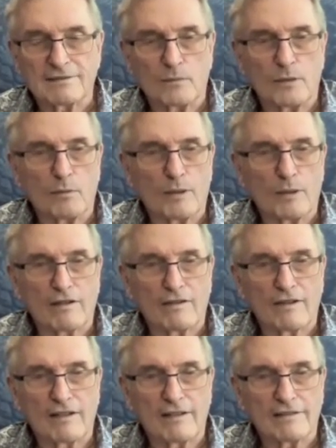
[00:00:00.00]
one way or
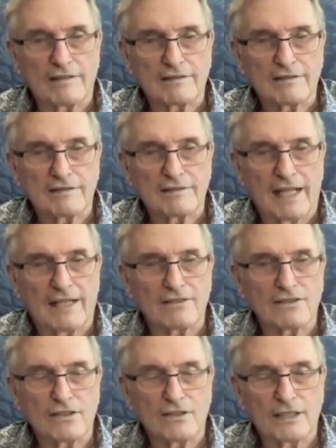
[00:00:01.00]
another. How'd
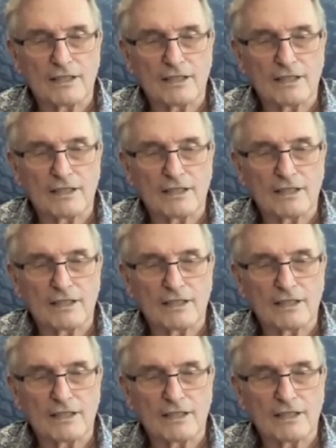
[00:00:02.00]
you do it?